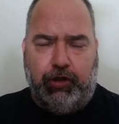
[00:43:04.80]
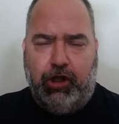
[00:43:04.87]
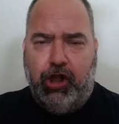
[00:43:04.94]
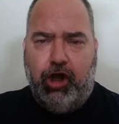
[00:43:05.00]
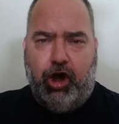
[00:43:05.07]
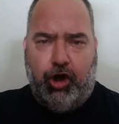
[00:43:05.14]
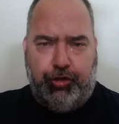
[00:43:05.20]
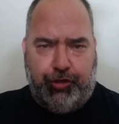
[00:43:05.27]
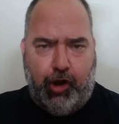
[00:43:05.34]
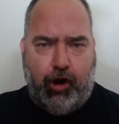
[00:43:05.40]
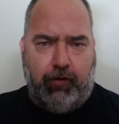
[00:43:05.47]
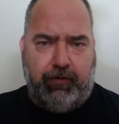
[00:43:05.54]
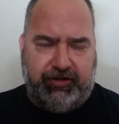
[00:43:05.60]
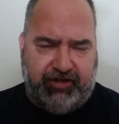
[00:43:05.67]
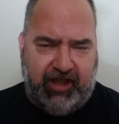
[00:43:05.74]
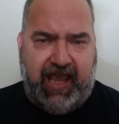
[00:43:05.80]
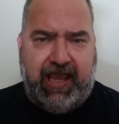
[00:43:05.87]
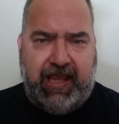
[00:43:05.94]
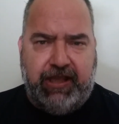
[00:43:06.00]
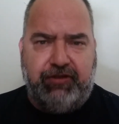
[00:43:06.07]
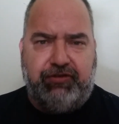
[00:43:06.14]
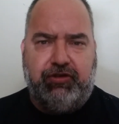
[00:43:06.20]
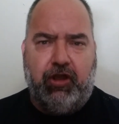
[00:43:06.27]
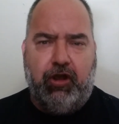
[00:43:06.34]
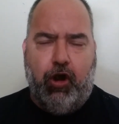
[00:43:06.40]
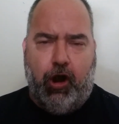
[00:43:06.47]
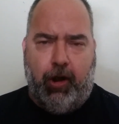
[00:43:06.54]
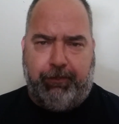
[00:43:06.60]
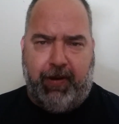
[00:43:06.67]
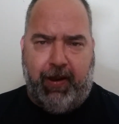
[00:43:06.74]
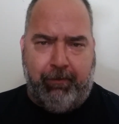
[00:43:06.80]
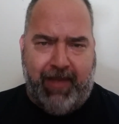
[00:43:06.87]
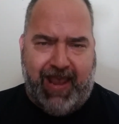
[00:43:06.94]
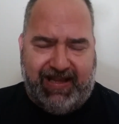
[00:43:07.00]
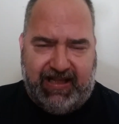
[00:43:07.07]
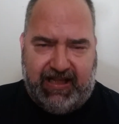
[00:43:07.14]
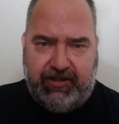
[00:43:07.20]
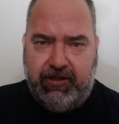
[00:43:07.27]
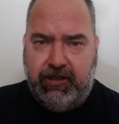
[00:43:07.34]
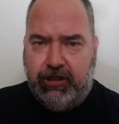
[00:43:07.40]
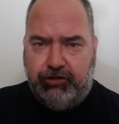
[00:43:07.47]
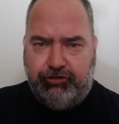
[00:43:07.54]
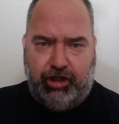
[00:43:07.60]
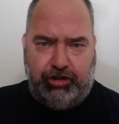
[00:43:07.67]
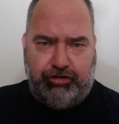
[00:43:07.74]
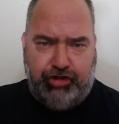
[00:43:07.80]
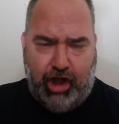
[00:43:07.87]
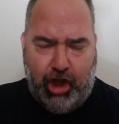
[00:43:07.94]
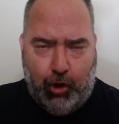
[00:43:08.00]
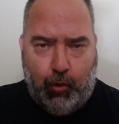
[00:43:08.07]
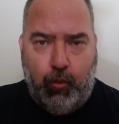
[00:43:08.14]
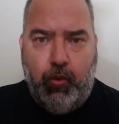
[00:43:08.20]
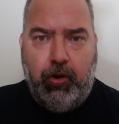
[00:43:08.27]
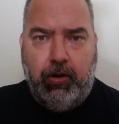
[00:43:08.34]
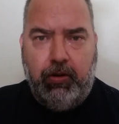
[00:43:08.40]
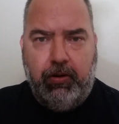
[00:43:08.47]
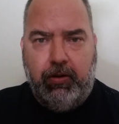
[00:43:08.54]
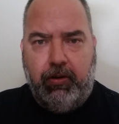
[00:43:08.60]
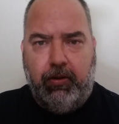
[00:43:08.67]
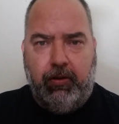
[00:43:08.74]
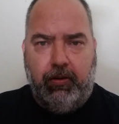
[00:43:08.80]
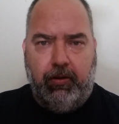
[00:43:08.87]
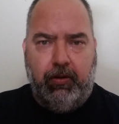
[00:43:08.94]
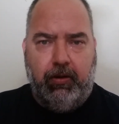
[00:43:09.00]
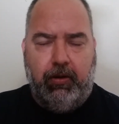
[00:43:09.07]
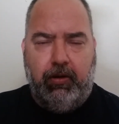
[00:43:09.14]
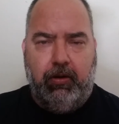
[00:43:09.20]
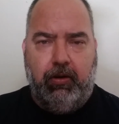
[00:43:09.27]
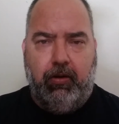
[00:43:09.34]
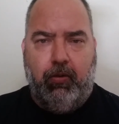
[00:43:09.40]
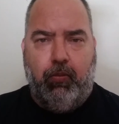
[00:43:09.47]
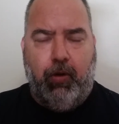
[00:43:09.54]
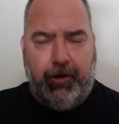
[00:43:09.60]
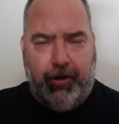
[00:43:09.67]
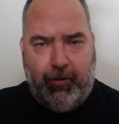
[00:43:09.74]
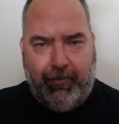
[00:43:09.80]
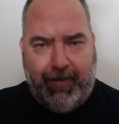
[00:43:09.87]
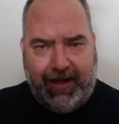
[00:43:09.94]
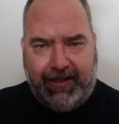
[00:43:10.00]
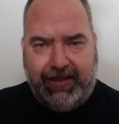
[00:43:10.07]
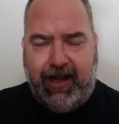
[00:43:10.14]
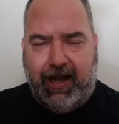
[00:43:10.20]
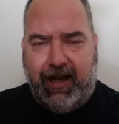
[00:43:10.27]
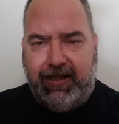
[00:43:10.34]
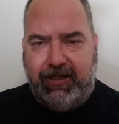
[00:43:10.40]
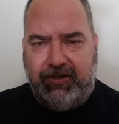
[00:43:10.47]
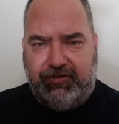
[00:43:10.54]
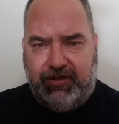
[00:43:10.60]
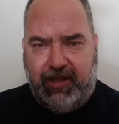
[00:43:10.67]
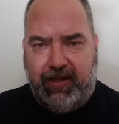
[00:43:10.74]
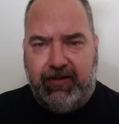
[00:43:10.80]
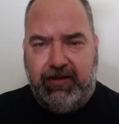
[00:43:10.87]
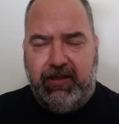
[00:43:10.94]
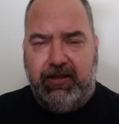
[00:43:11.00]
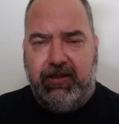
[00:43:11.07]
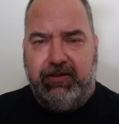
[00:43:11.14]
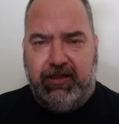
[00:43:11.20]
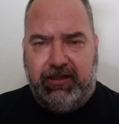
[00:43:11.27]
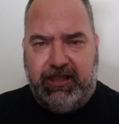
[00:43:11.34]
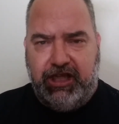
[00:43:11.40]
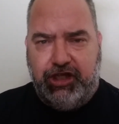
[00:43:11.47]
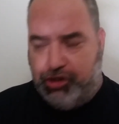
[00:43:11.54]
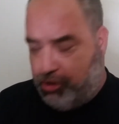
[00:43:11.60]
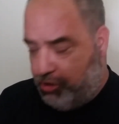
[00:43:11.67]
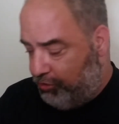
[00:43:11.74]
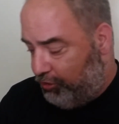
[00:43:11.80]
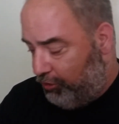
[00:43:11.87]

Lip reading: authorities are permitted to do what Almighty God has said that they should do